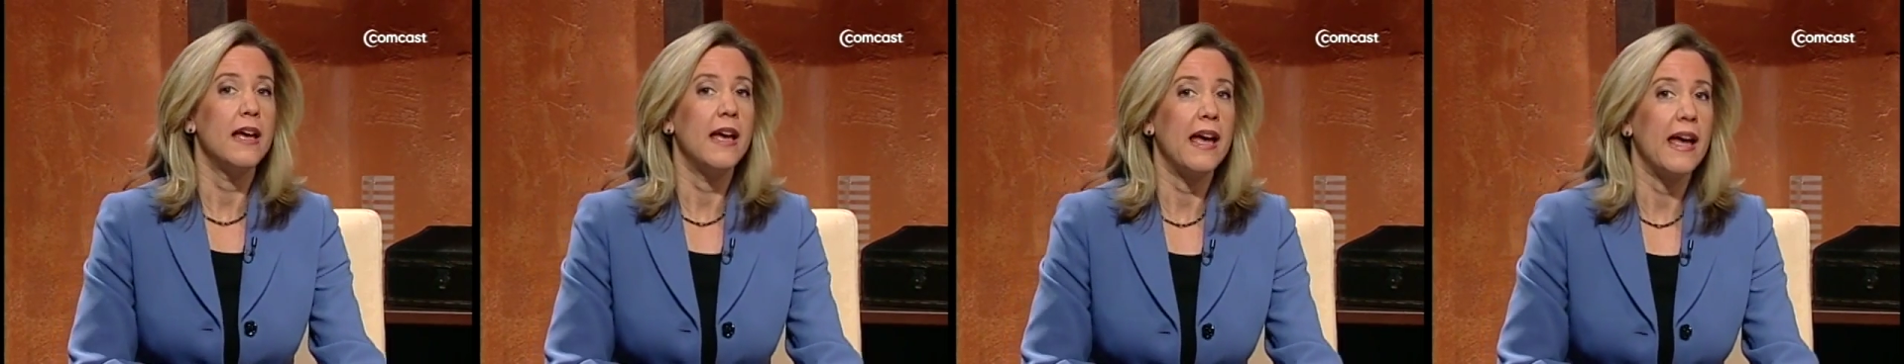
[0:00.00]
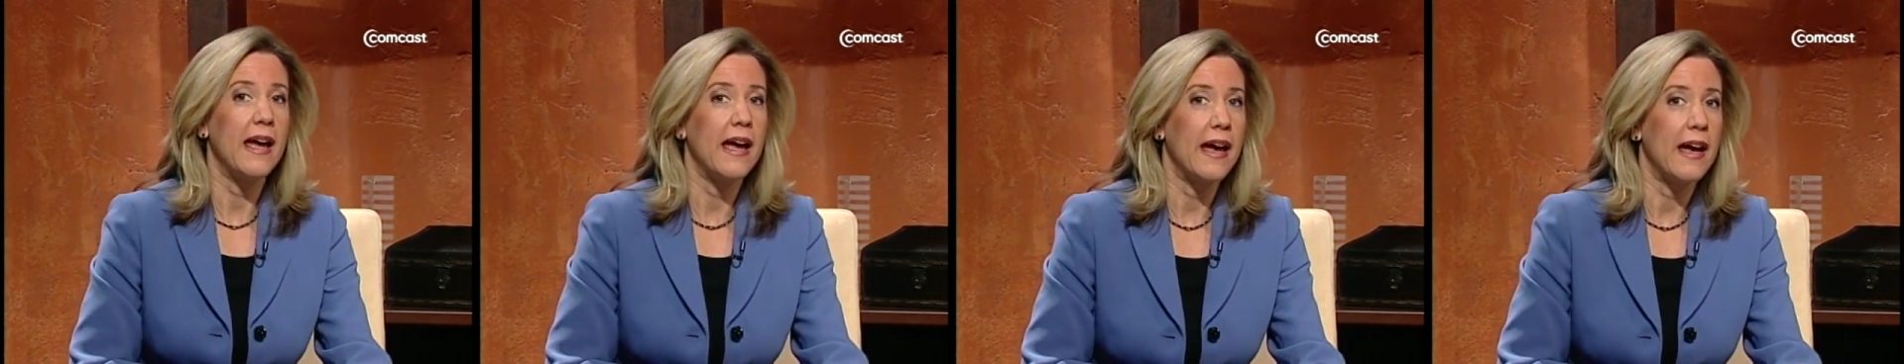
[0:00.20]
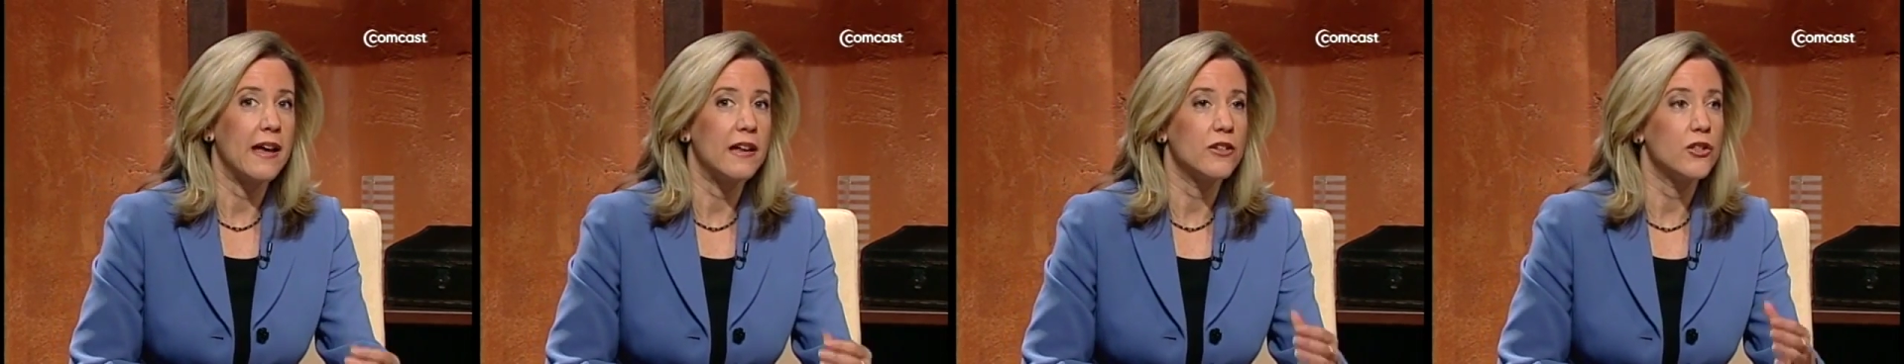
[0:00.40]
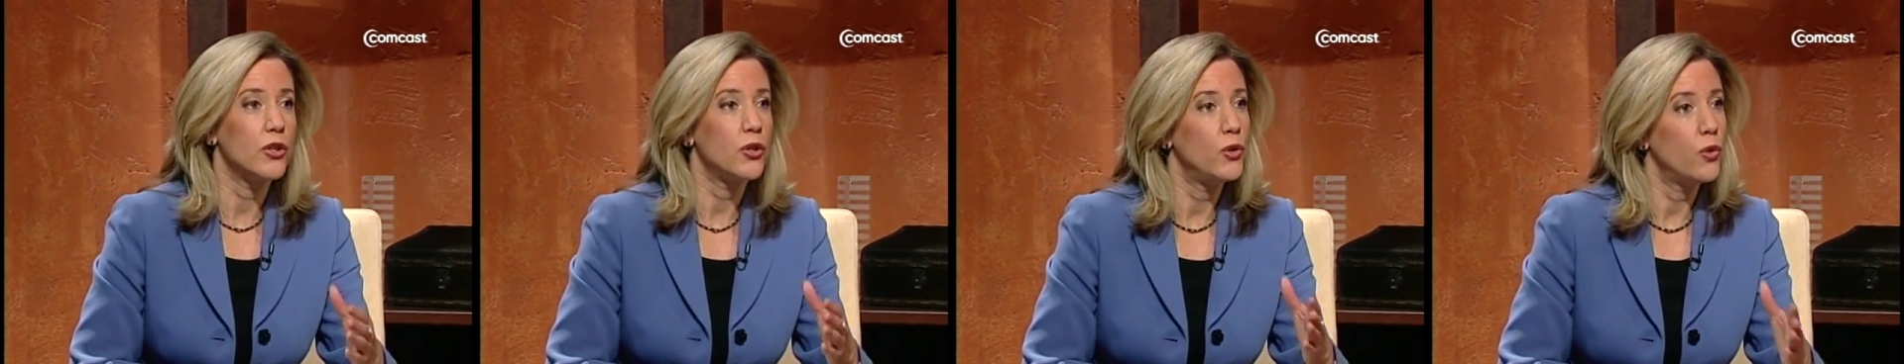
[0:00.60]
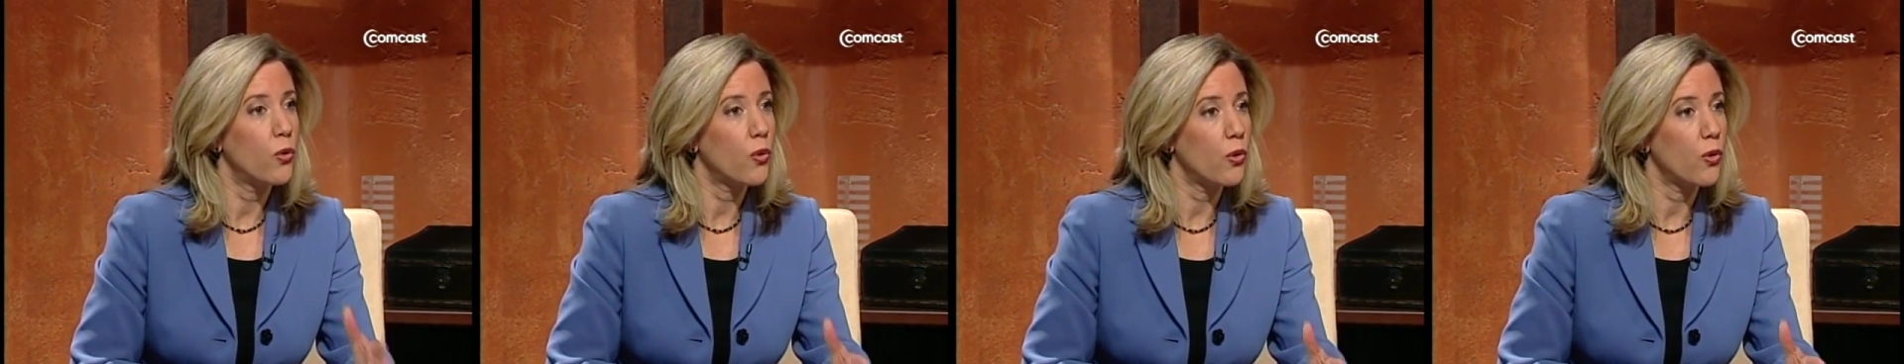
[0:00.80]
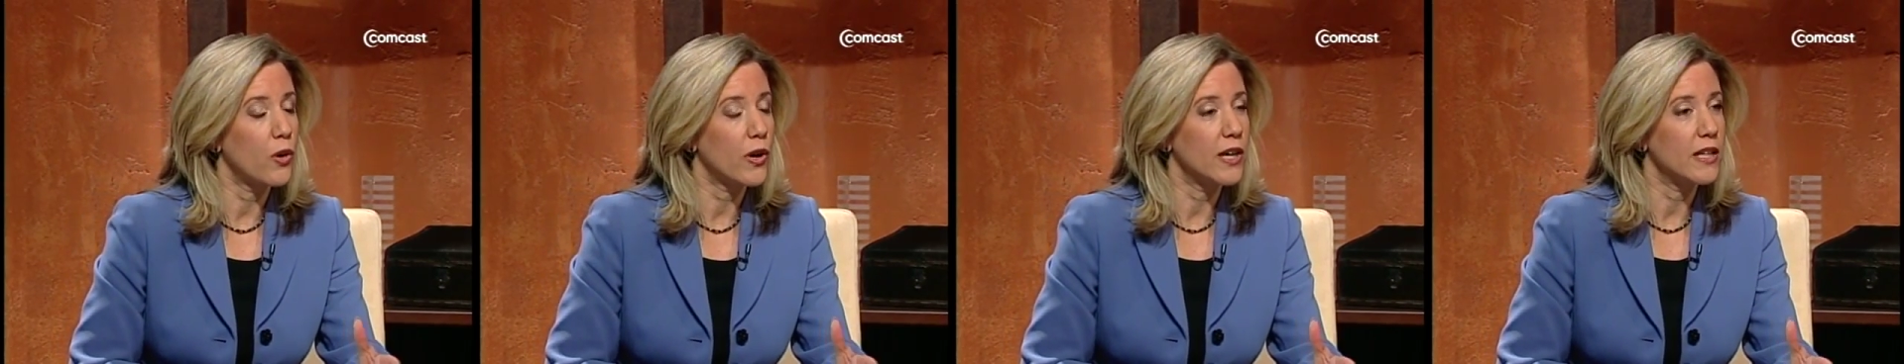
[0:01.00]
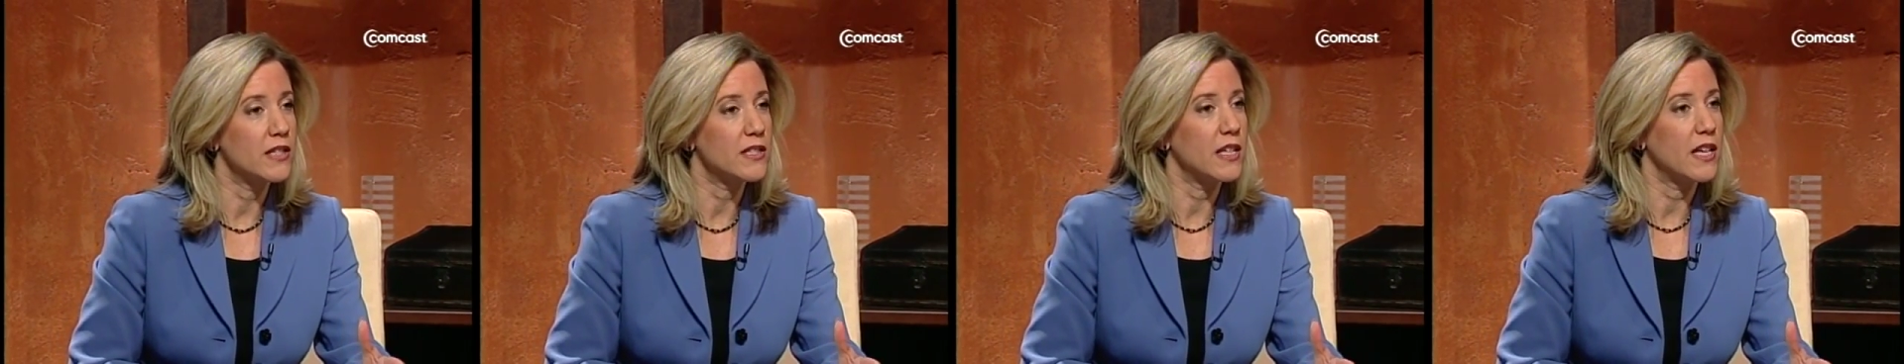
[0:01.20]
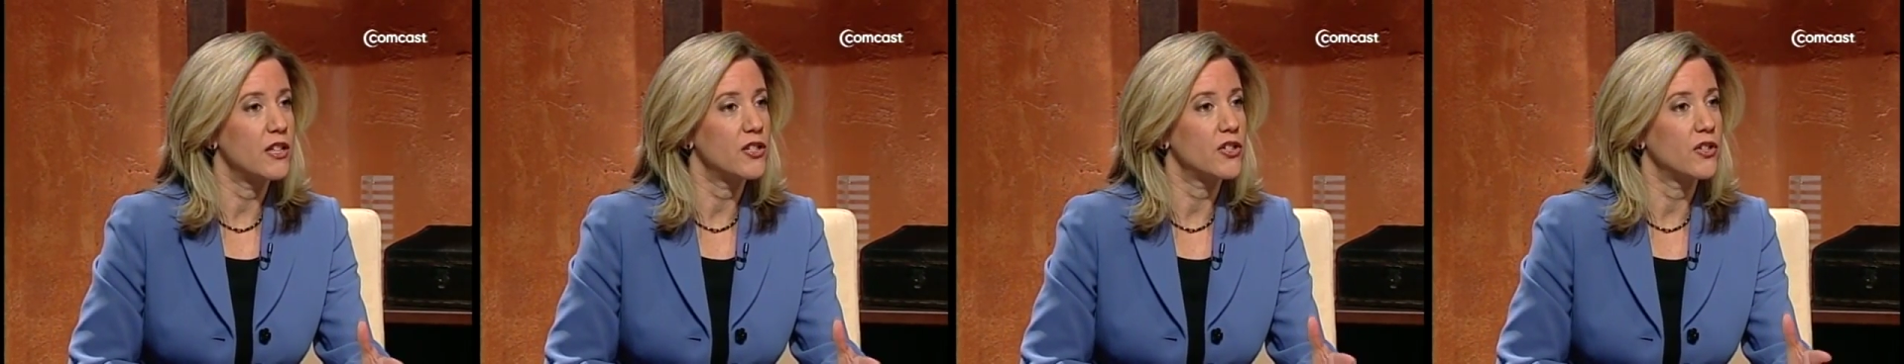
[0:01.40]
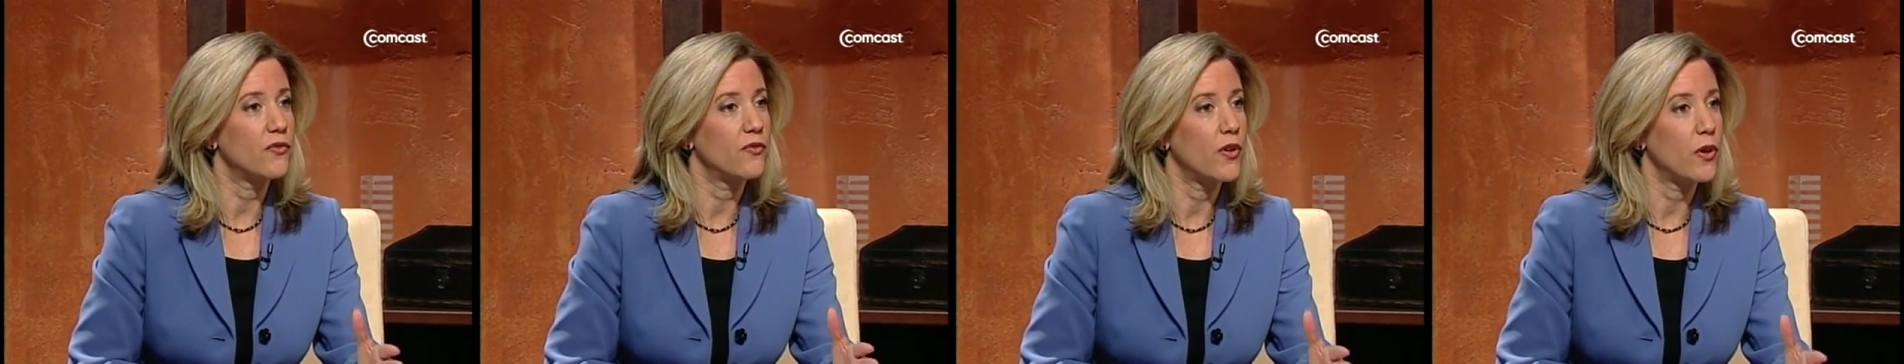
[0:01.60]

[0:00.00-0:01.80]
And your organization